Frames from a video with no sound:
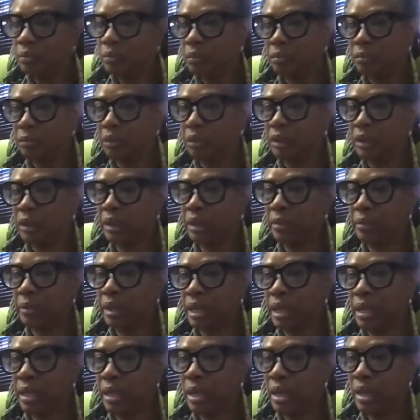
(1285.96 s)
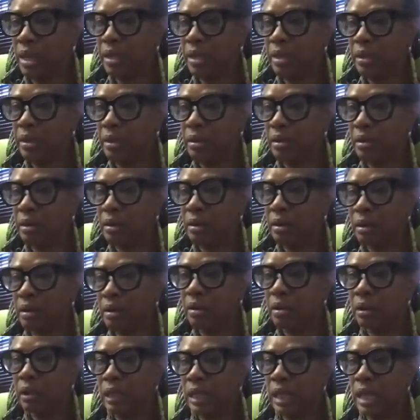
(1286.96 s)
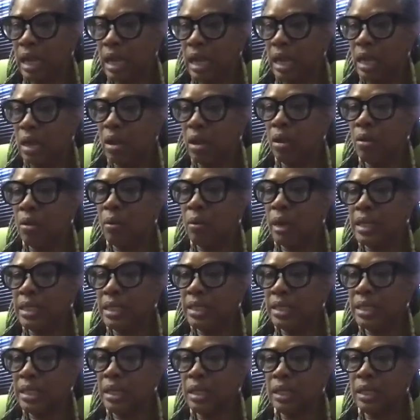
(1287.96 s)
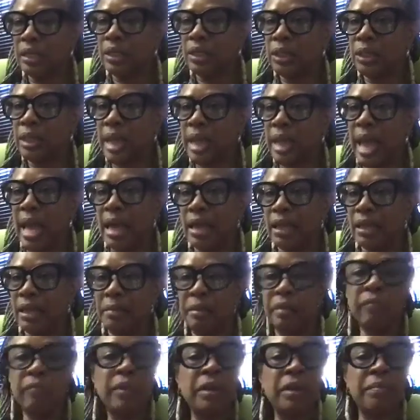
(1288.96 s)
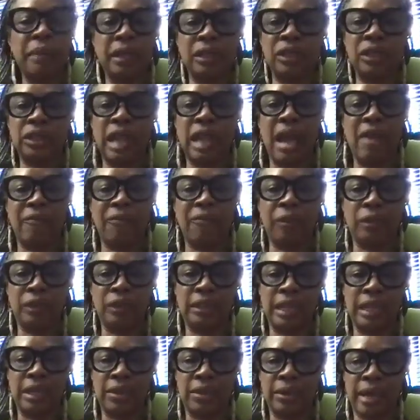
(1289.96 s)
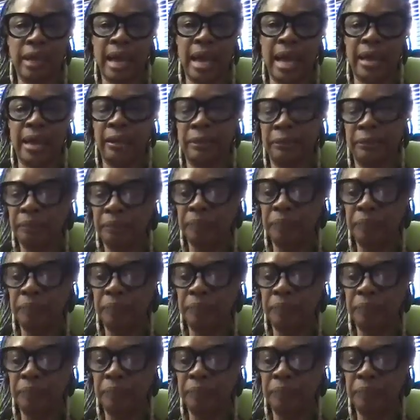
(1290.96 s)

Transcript: Let me see what I got here. Oh, I see a chat. Let me read my chat for a second, okay?